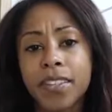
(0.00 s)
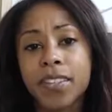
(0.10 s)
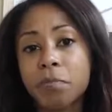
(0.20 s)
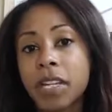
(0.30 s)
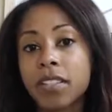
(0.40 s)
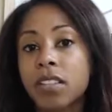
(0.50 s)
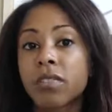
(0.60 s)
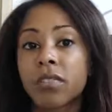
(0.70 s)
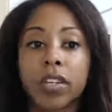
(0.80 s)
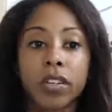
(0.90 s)
this makes sense
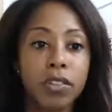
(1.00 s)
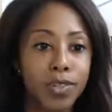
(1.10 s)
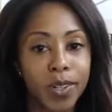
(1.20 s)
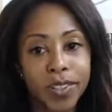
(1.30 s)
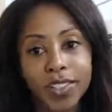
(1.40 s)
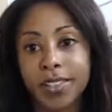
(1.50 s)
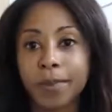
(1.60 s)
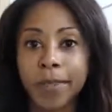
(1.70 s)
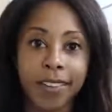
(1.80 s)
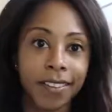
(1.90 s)
for you to do it with a
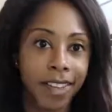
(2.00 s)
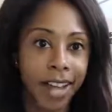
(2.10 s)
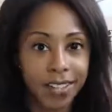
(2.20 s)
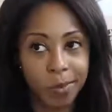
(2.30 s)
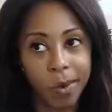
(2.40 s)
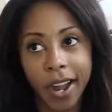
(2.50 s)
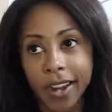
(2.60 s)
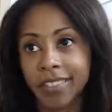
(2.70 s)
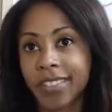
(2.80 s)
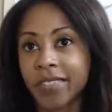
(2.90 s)
little bit of a glass of
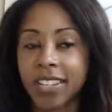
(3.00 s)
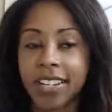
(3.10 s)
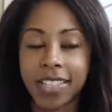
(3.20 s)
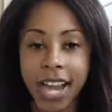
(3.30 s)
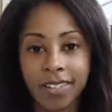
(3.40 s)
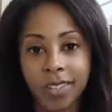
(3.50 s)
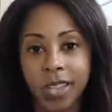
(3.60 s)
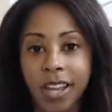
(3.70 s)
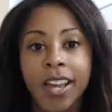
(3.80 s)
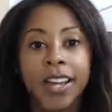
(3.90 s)
wine or something like that, so
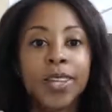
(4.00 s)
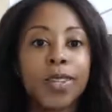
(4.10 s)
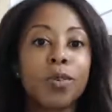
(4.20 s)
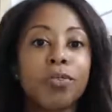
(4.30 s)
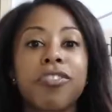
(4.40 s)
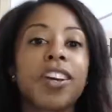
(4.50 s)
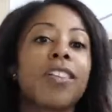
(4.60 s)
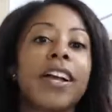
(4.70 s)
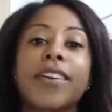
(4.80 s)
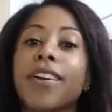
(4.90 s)
that you feel
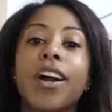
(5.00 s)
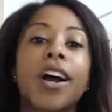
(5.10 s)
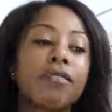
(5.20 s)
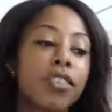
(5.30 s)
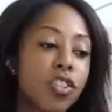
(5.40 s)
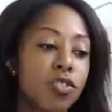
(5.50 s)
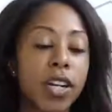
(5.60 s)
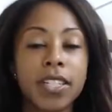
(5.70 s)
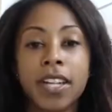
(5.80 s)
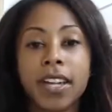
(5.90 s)
like you're
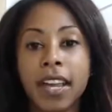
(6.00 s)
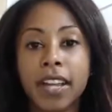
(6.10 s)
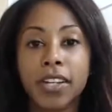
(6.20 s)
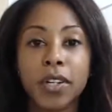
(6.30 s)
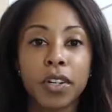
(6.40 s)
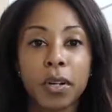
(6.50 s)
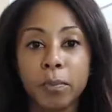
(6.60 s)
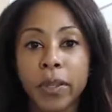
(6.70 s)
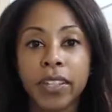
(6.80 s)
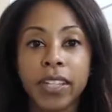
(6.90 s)
unrestricted in your
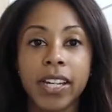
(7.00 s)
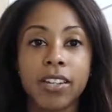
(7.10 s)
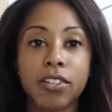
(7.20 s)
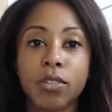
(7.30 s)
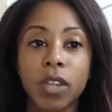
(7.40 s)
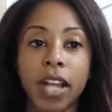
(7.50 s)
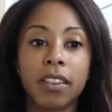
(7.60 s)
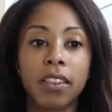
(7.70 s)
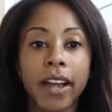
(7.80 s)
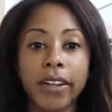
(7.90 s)
ability to like
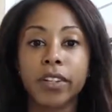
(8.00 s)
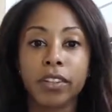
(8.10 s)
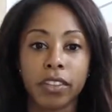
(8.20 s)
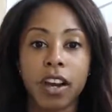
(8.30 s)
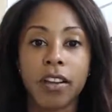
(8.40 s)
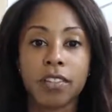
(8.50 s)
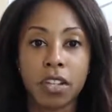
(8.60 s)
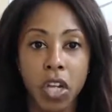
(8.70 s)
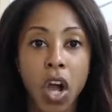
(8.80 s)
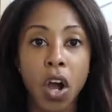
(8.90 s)
let your
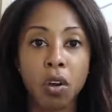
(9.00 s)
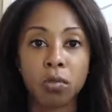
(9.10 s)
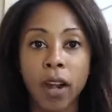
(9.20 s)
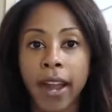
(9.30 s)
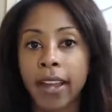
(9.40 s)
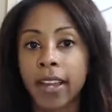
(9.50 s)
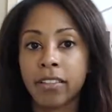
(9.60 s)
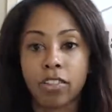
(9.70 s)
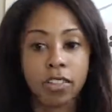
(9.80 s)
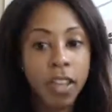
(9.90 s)
thoughts go, right?
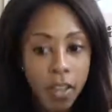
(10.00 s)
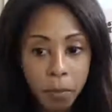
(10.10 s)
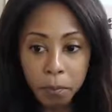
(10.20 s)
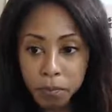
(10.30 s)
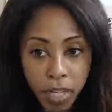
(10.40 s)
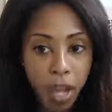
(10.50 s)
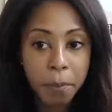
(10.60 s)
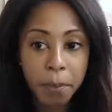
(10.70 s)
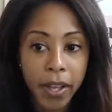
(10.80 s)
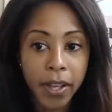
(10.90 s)
And just
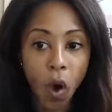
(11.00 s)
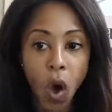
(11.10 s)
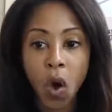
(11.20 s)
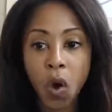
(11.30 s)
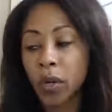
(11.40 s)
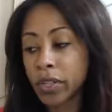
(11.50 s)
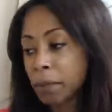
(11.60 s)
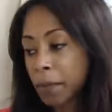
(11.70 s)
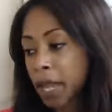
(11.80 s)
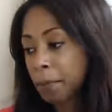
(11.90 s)
dump it all on the
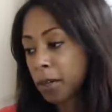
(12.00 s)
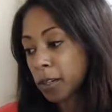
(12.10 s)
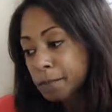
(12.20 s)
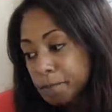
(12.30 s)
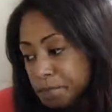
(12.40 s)
paper